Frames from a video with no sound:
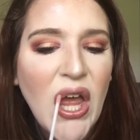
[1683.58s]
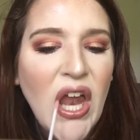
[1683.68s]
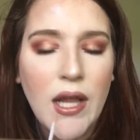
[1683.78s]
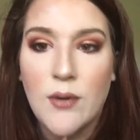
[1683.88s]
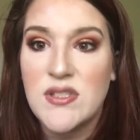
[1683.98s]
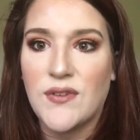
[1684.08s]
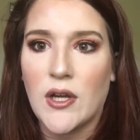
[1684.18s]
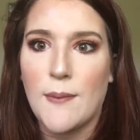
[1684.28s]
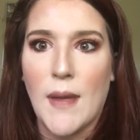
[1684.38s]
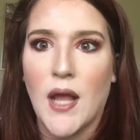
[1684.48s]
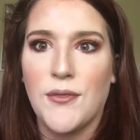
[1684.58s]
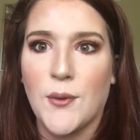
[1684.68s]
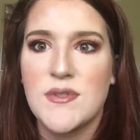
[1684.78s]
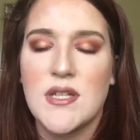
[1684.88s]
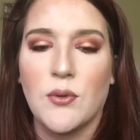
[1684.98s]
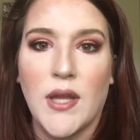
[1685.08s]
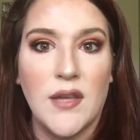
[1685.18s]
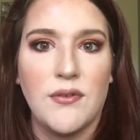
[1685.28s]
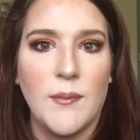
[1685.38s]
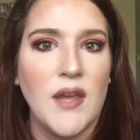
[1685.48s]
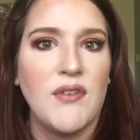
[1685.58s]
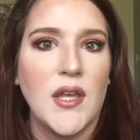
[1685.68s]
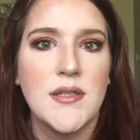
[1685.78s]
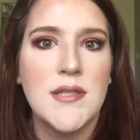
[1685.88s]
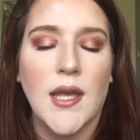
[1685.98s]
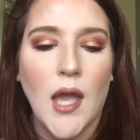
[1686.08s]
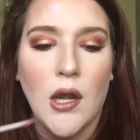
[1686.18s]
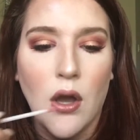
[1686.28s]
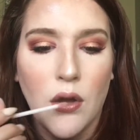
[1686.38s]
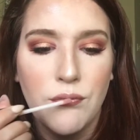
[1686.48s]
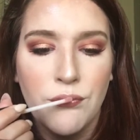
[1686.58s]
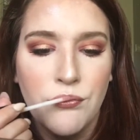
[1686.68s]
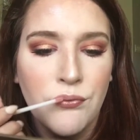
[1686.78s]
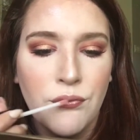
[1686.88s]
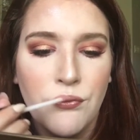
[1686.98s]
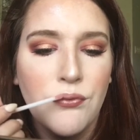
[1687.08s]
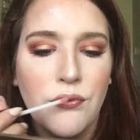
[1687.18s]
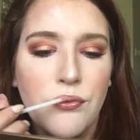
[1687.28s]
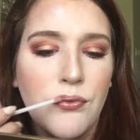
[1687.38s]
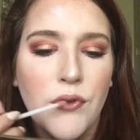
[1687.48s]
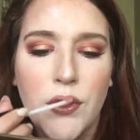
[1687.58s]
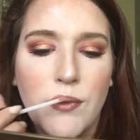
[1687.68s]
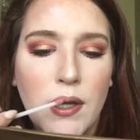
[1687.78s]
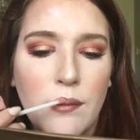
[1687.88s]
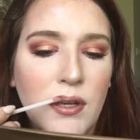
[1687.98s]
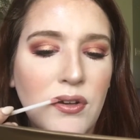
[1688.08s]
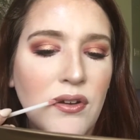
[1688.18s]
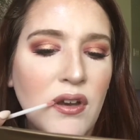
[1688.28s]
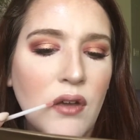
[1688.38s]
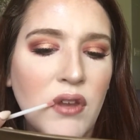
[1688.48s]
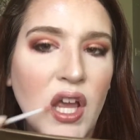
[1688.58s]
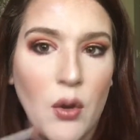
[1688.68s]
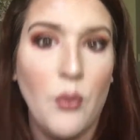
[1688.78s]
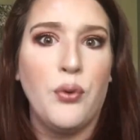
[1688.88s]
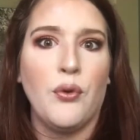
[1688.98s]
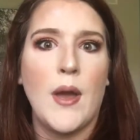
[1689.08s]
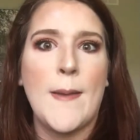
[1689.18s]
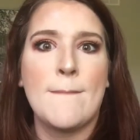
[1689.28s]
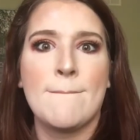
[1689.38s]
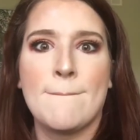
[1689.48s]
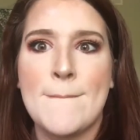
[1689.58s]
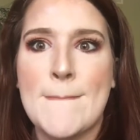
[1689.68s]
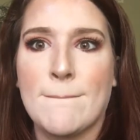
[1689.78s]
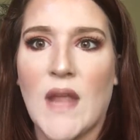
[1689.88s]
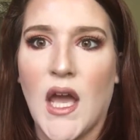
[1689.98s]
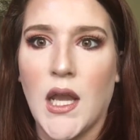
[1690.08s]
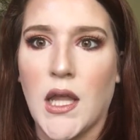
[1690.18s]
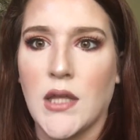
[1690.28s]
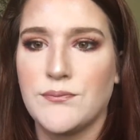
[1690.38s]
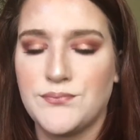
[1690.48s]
Like I was very matte, there was no life in my face, like at all. Looking back at pictures now, I'm like, ooh, honey.